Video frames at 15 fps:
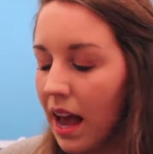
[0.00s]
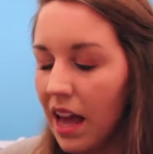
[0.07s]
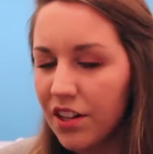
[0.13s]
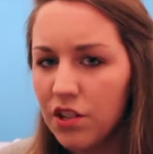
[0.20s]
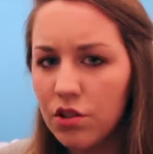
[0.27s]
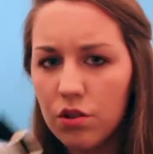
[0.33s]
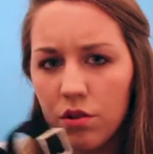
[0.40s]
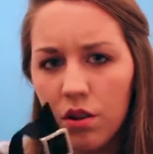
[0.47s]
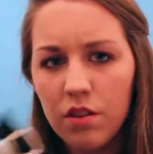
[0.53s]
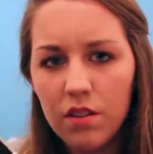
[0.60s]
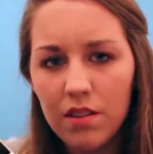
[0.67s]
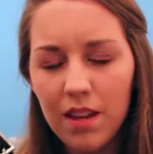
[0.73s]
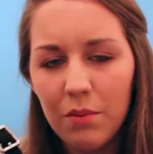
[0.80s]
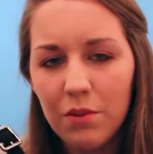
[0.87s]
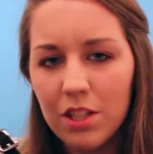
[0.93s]
And I do know
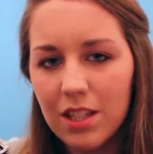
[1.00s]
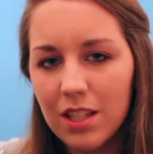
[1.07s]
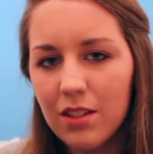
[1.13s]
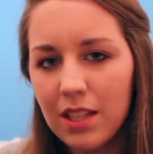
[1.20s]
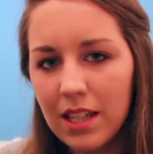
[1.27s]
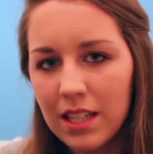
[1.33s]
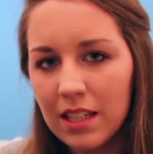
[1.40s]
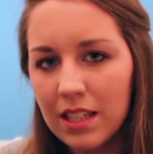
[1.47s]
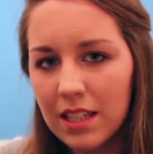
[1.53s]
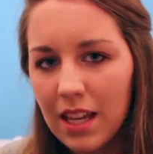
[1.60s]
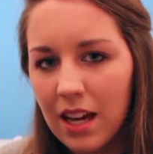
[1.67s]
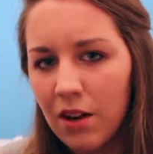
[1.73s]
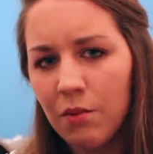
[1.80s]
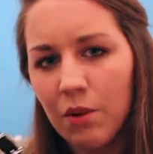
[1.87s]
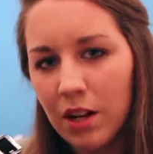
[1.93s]
that they were still in the
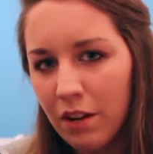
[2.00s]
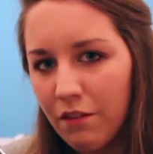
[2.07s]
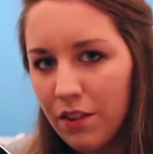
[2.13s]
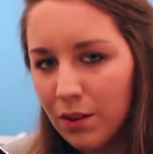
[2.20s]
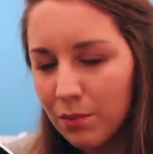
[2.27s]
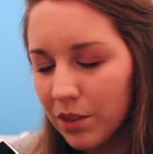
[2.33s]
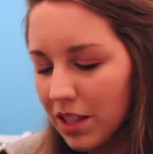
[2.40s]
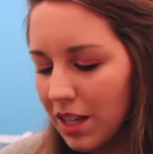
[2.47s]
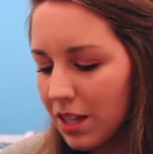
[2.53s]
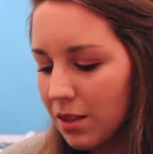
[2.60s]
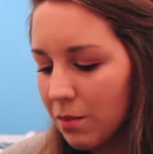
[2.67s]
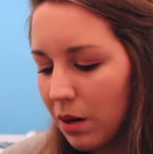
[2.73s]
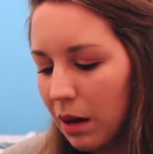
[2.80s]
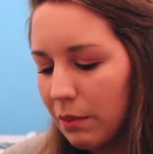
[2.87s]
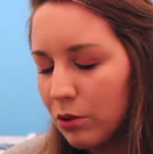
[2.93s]
sale when I filmed
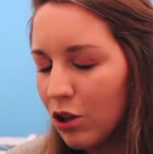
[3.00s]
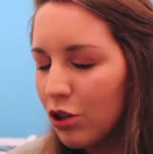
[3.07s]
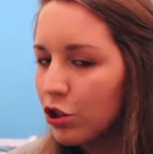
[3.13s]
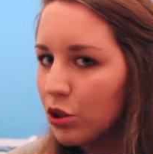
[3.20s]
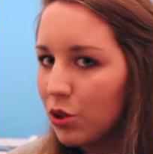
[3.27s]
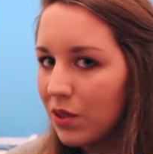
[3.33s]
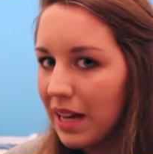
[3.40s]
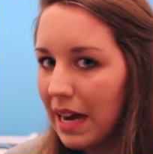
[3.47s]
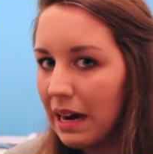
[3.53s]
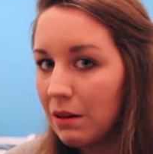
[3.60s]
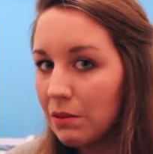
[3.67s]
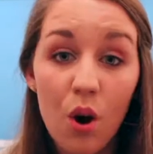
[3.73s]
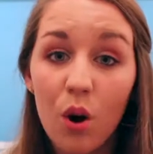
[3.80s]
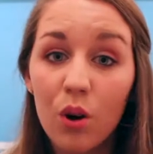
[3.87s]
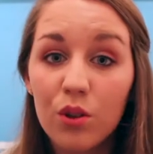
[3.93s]
this, but I'm not sure
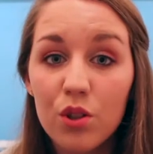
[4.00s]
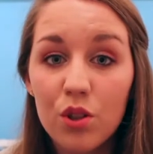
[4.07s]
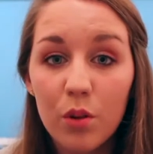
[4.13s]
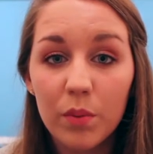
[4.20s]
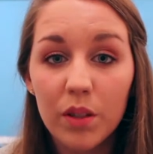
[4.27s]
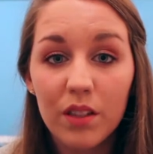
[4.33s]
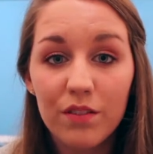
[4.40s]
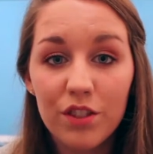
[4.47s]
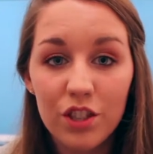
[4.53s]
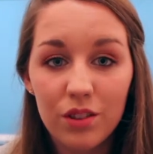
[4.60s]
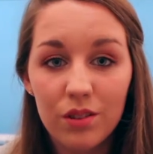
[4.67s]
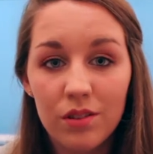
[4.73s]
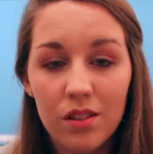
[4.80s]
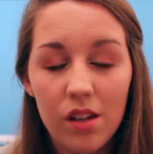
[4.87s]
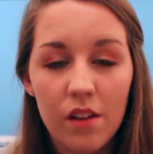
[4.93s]
now. On the topic of
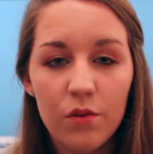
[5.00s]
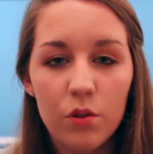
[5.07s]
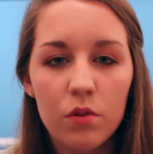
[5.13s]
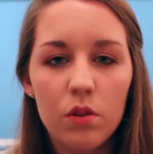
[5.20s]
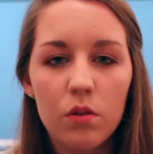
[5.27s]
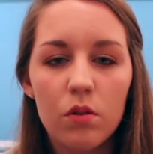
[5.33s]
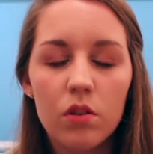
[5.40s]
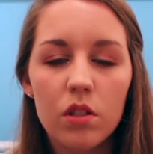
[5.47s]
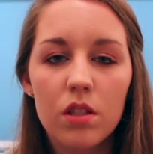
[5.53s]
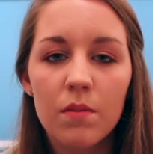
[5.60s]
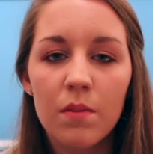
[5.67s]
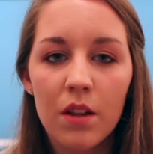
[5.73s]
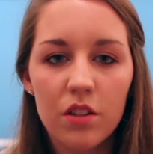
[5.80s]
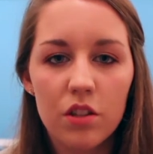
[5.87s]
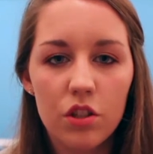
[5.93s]
shoes, I've also ordered
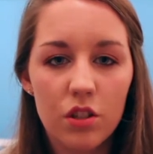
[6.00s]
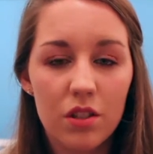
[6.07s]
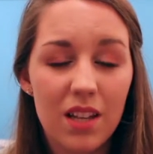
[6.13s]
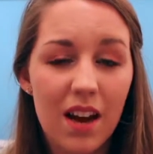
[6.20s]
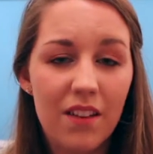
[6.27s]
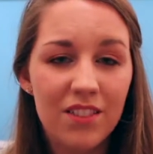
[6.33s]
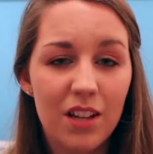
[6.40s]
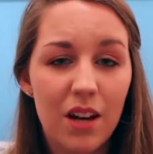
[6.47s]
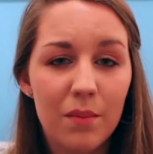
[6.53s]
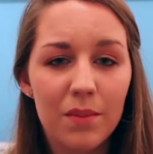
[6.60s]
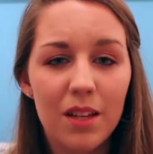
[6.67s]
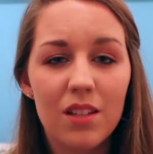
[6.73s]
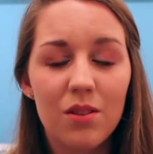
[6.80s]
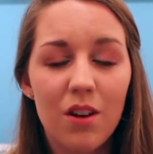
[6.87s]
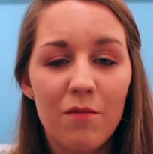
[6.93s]
some other shoes that haven't come
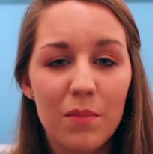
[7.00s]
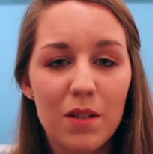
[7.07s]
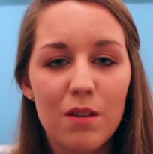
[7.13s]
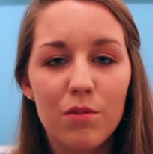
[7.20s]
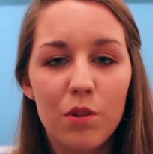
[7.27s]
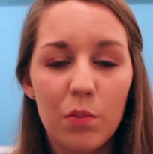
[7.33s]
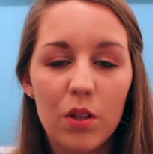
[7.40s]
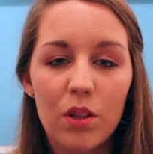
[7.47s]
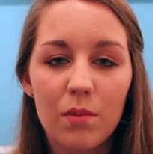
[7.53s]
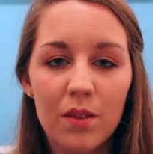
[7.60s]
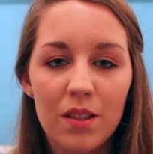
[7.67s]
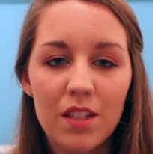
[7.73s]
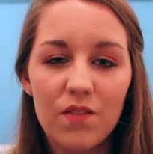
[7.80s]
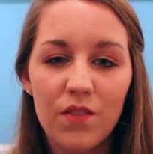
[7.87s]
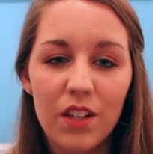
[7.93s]
yet, so I haven't been able to put them
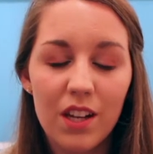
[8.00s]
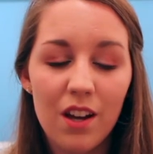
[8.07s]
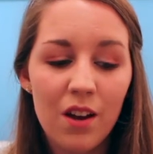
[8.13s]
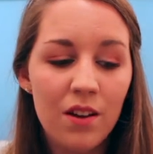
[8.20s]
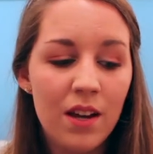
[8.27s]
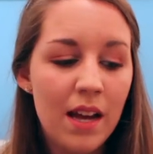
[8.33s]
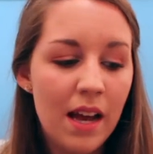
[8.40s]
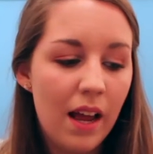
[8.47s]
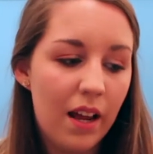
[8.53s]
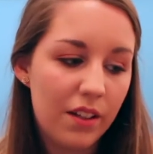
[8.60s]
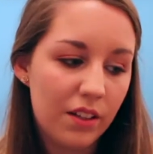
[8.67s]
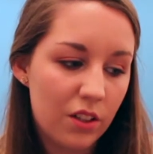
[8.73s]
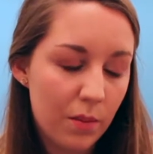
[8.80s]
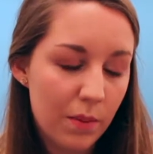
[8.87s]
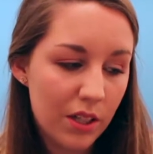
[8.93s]
in this video. And
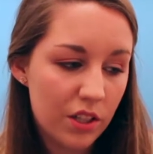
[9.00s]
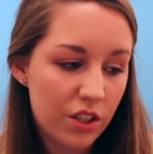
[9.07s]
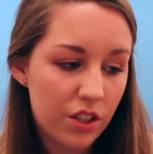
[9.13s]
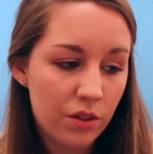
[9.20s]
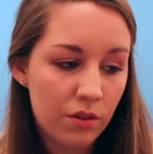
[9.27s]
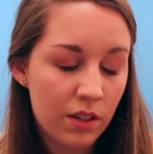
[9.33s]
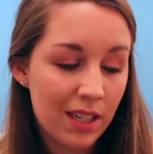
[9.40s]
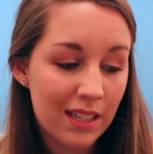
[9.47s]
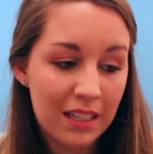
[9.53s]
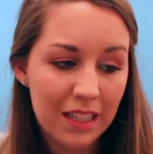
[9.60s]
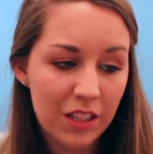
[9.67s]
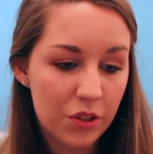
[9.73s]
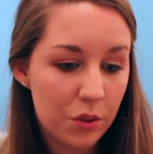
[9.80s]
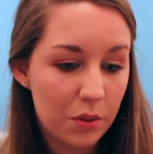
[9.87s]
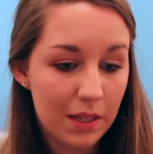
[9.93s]
I go back to uni in
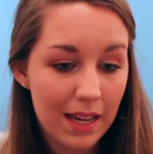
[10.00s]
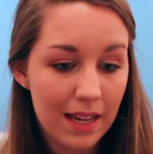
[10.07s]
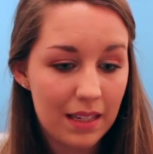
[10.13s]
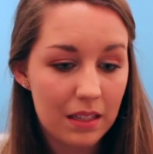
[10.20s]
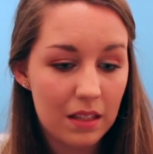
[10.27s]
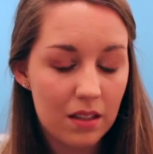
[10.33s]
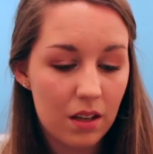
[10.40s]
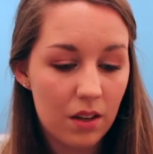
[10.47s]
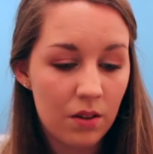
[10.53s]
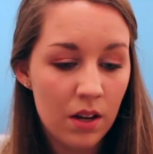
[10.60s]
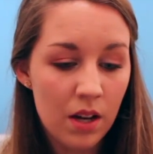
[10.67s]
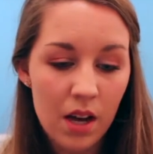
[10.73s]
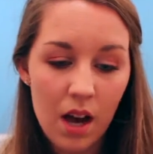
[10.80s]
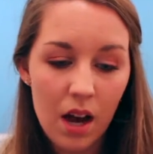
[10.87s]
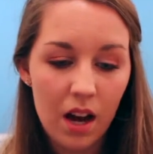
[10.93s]
like two days, so
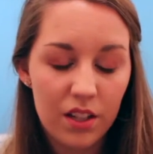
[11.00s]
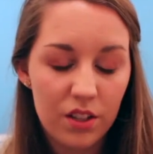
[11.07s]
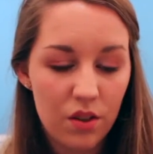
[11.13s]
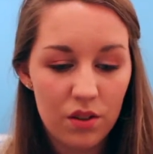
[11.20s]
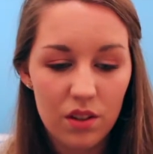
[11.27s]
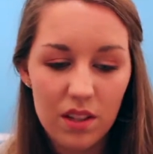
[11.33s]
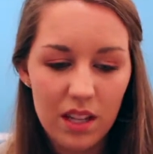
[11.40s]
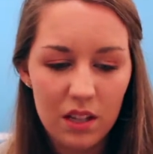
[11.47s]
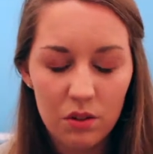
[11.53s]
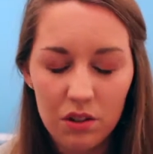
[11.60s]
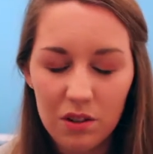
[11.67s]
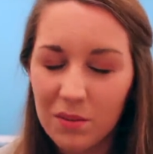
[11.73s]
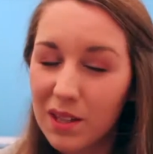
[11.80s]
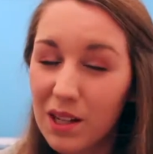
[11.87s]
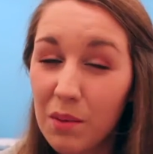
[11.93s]
I know that they're not
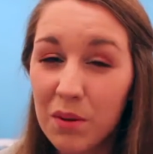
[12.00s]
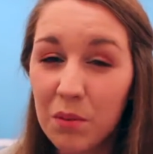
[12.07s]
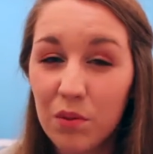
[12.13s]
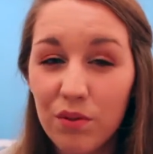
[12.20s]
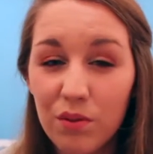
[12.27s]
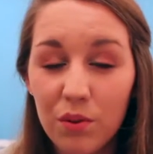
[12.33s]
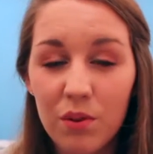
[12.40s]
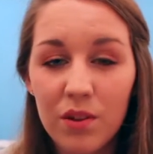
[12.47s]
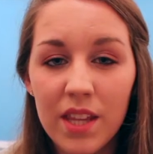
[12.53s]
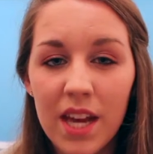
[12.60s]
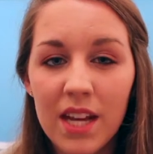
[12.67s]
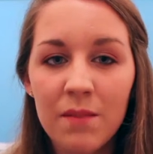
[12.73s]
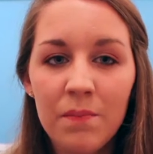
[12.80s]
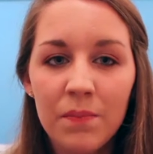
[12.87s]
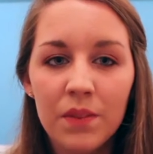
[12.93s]
going to be coming before
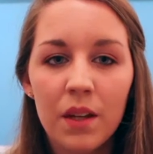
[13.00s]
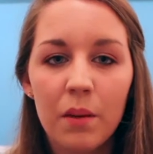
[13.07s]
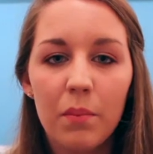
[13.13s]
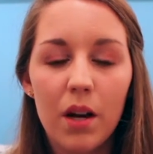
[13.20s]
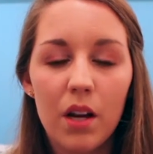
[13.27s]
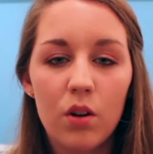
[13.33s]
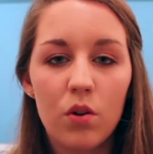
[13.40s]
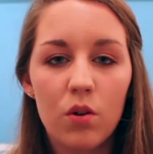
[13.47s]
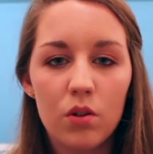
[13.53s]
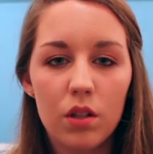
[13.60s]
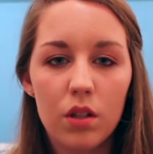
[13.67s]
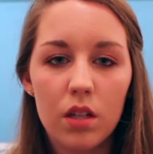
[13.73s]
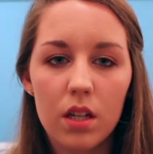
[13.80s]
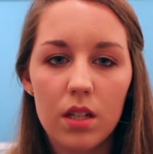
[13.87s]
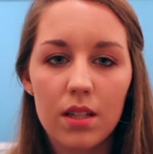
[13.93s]
then, but I
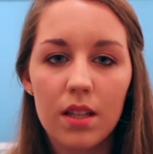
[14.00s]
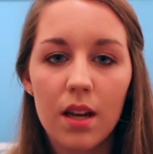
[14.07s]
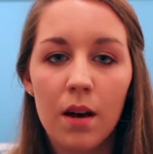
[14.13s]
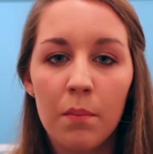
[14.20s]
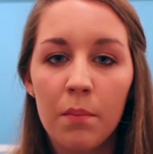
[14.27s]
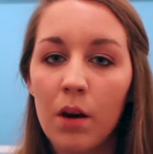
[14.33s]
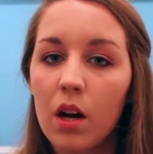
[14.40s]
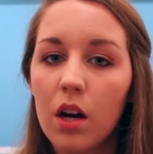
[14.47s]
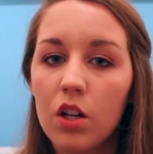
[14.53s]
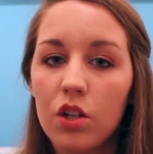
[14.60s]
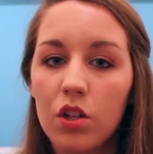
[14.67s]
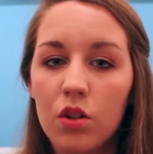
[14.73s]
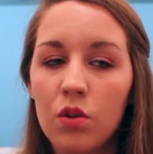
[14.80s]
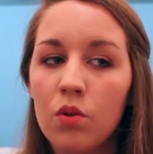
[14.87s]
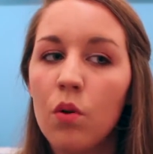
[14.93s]
ordered some
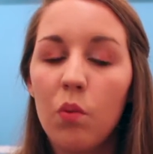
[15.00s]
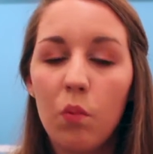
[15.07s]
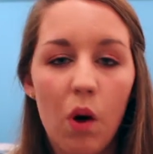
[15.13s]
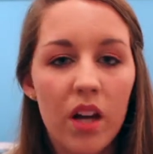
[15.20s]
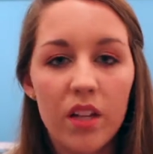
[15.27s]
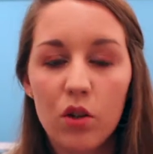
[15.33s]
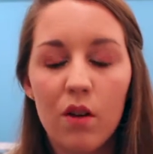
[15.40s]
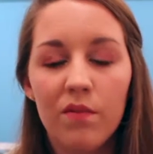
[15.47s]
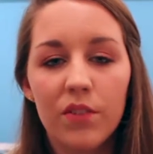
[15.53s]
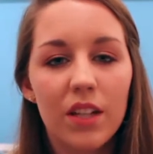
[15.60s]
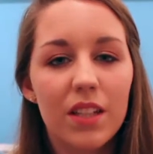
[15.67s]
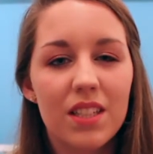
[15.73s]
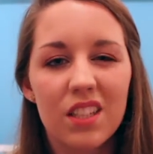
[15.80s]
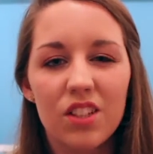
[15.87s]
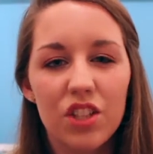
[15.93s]
new white
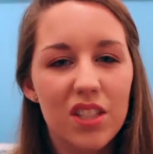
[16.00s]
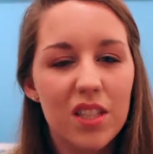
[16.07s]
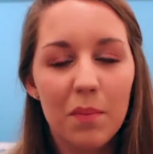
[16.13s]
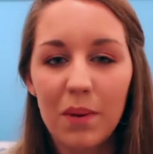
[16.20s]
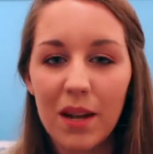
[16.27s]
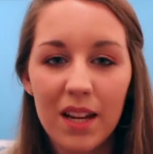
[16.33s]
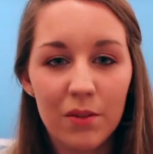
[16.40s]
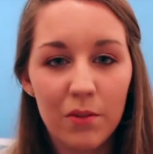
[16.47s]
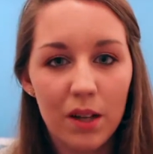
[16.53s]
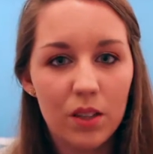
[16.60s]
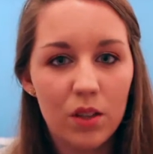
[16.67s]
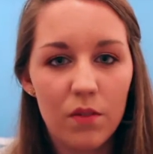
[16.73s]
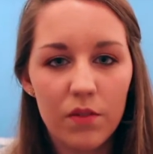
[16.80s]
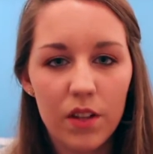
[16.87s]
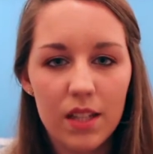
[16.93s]
Converses, just the plain white
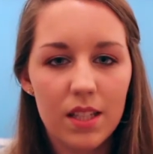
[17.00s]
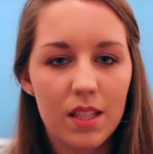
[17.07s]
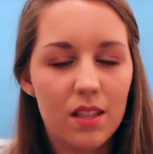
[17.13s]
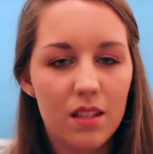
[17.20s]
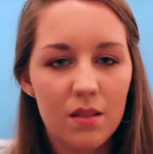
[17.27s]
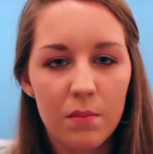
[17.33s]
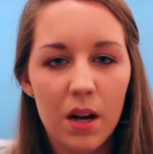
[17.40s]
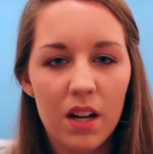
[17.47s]
Converses, because